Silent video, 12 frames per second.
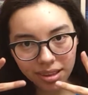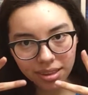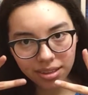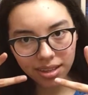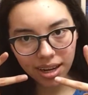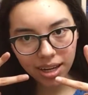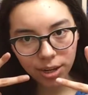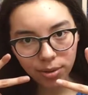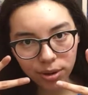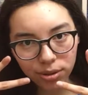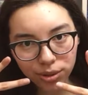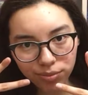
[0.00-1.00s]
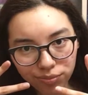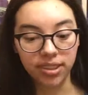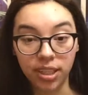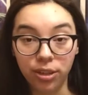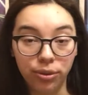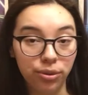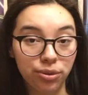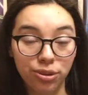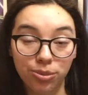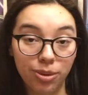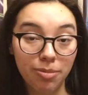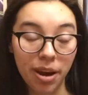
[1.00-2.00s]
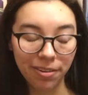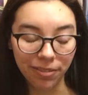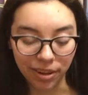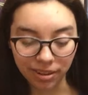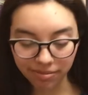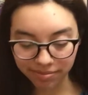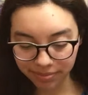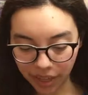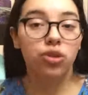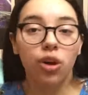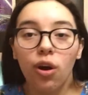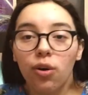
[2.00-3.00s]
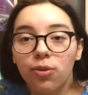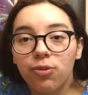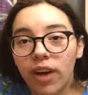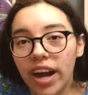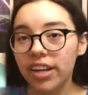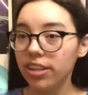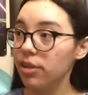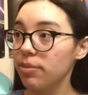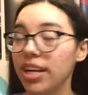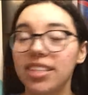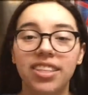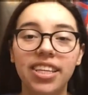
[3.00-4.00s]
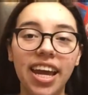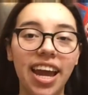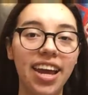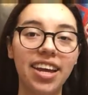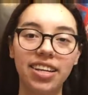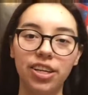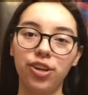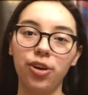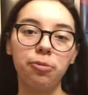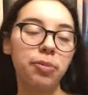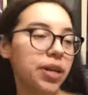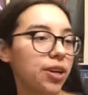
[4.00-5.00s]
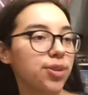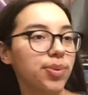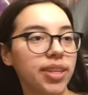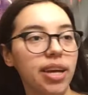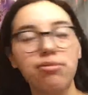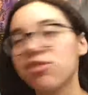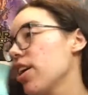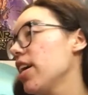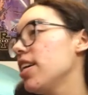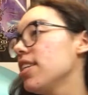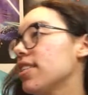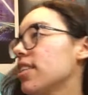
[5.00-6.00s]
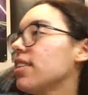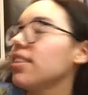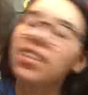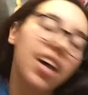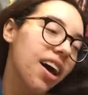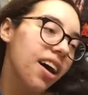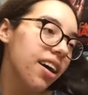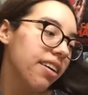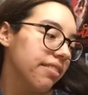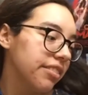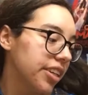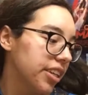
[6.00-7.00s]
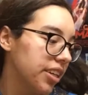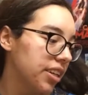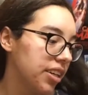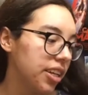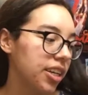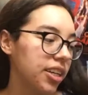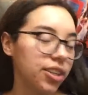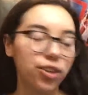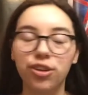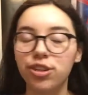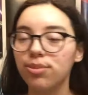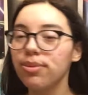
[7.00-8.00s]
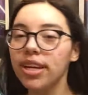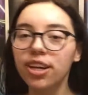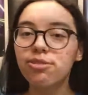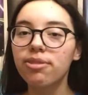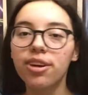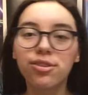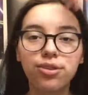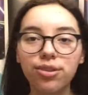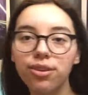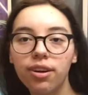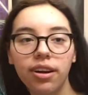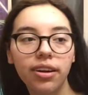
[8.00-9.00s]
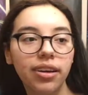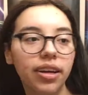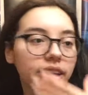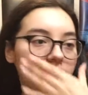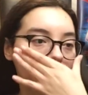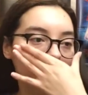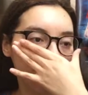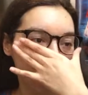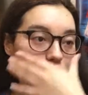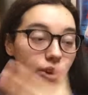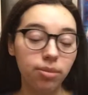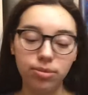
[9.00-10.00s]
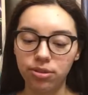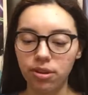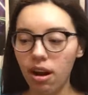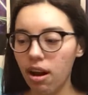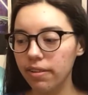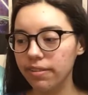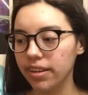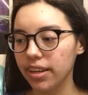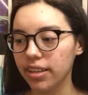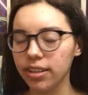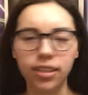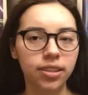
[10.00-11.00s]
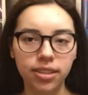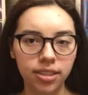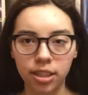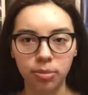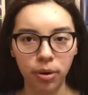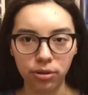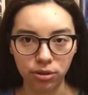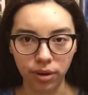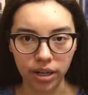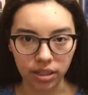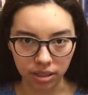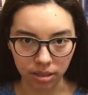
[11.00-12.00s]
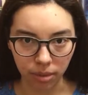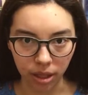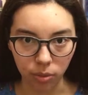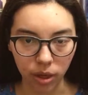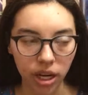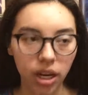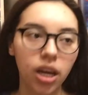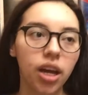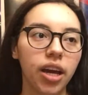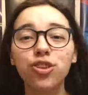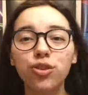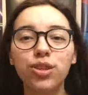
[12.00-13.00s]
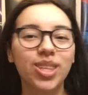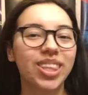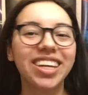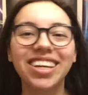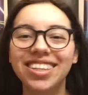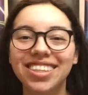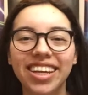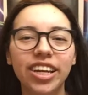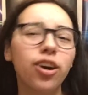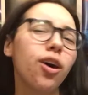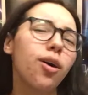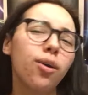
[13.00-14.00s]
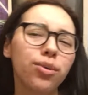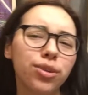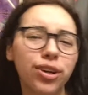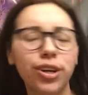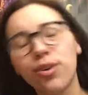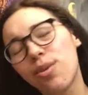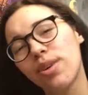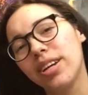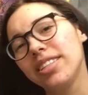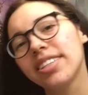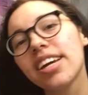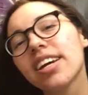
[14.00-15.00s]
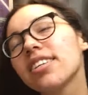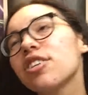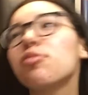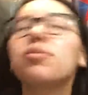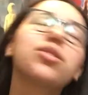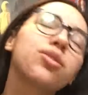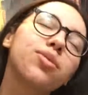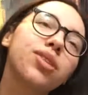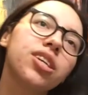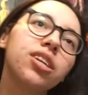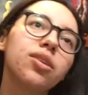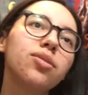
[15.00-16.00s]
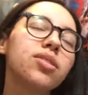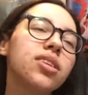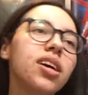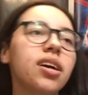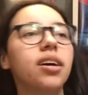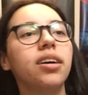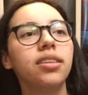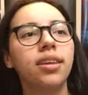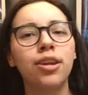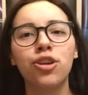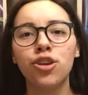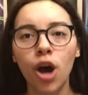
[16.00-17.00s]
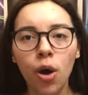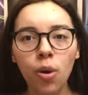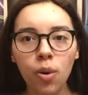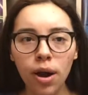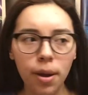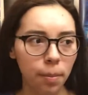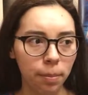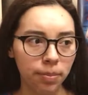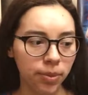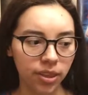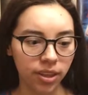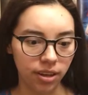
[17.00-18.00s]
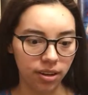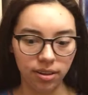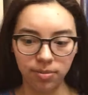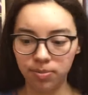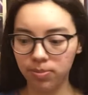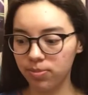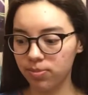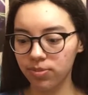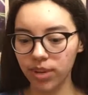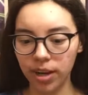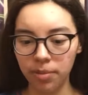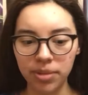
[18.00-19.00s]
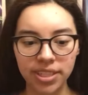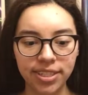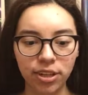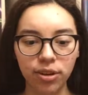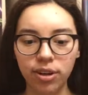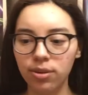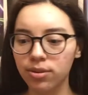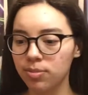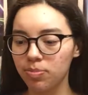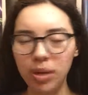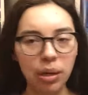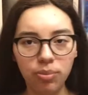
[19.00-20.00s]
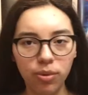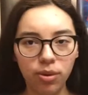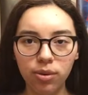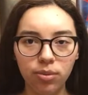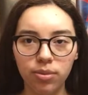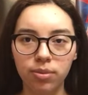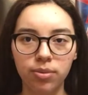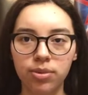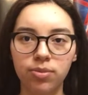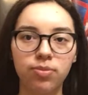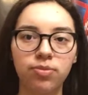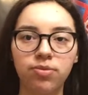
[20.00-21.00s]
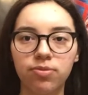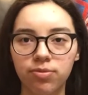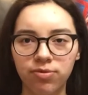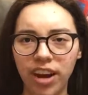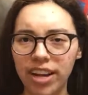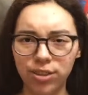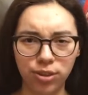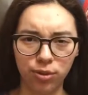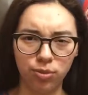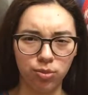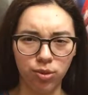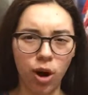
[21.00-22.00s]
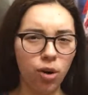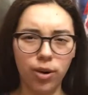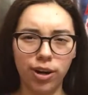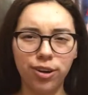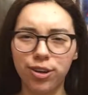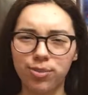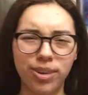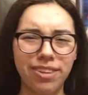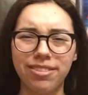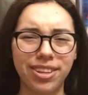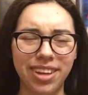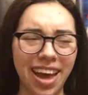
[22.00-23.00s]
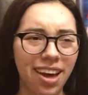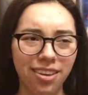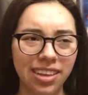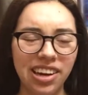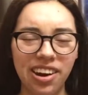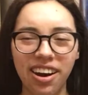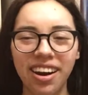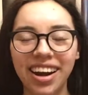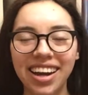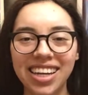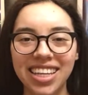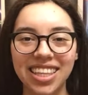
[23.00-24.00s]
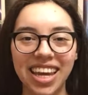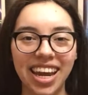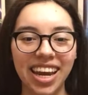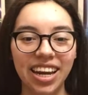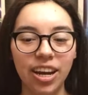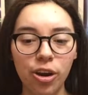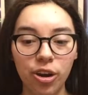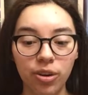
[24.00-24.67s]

The dead heroes. The illusions were mine, but. So finally we get to the end, and, you know, Peter's with MJ, he's in love. They're swinging around New York, and then he drops her off, and then this is a post-credit scene, by the way. You just think it's like, oh, they're gonna go on a date, it's gonna be so cute, and then no, the Mysterio's people, his friends or co-workers, whatever the hell they are, they